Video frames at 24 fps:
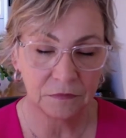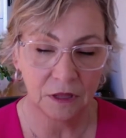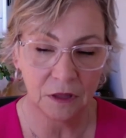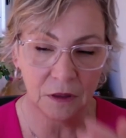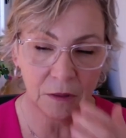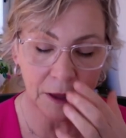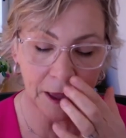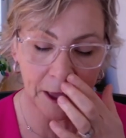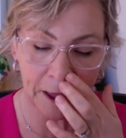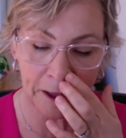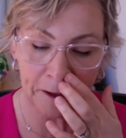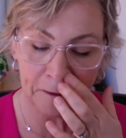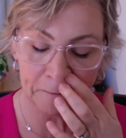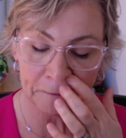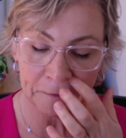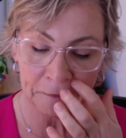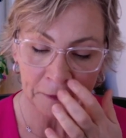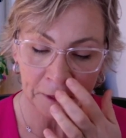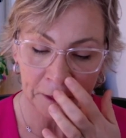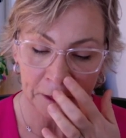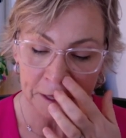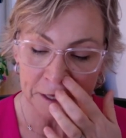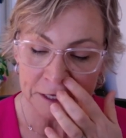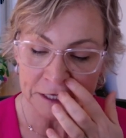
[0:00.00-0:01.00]
Okay?
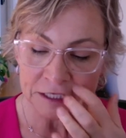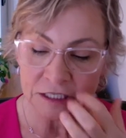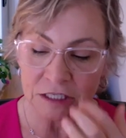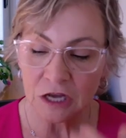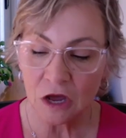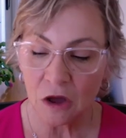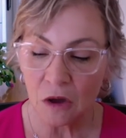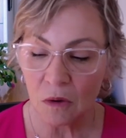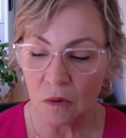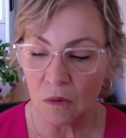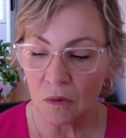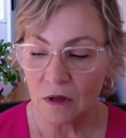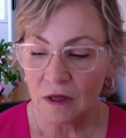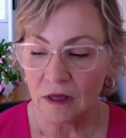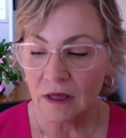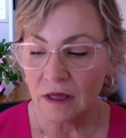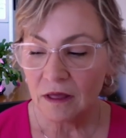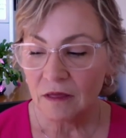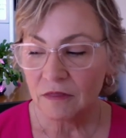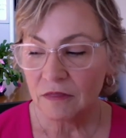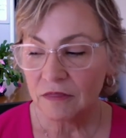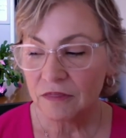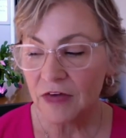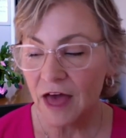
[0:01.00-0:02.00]
So
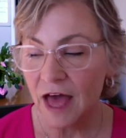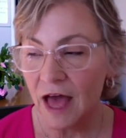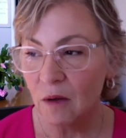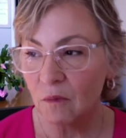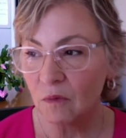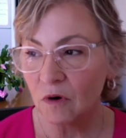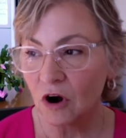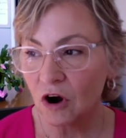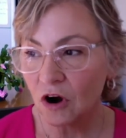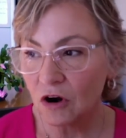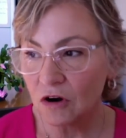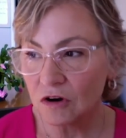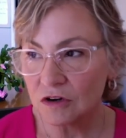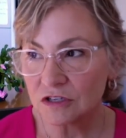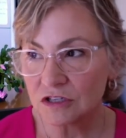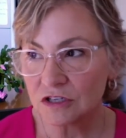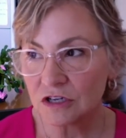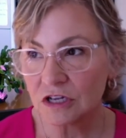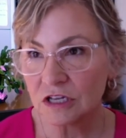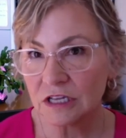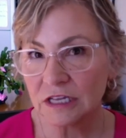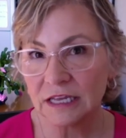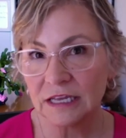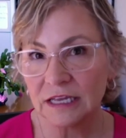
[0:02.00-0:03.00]
that
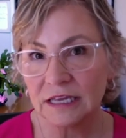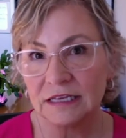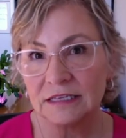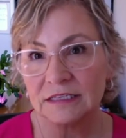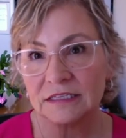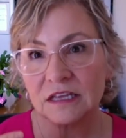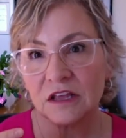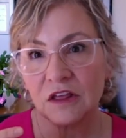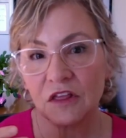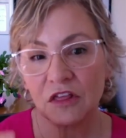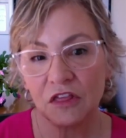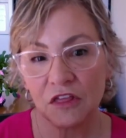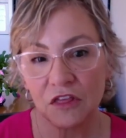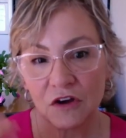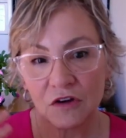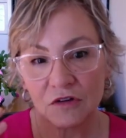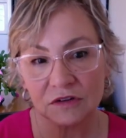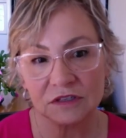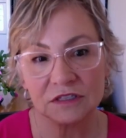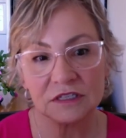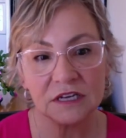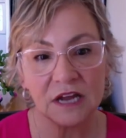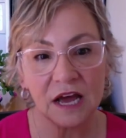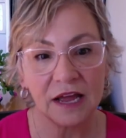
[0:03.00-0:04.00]
rehearsal is
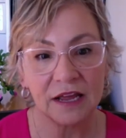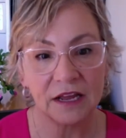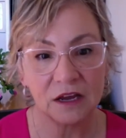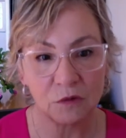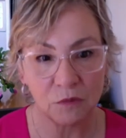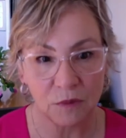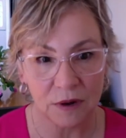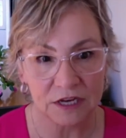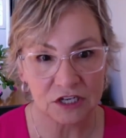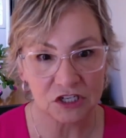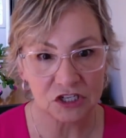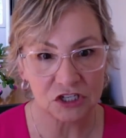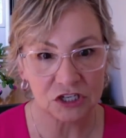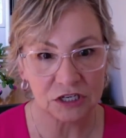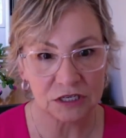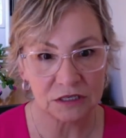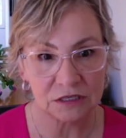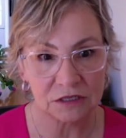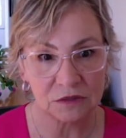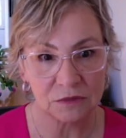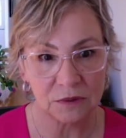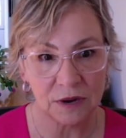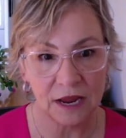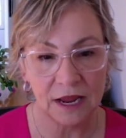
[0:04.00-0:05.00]
those 9
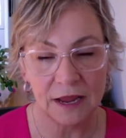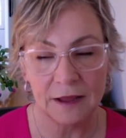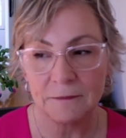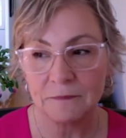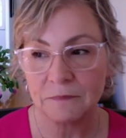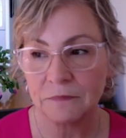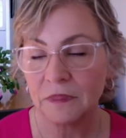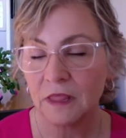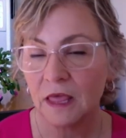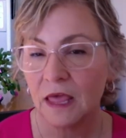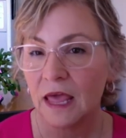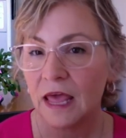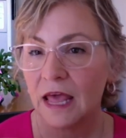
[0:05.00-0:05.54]
questions, right?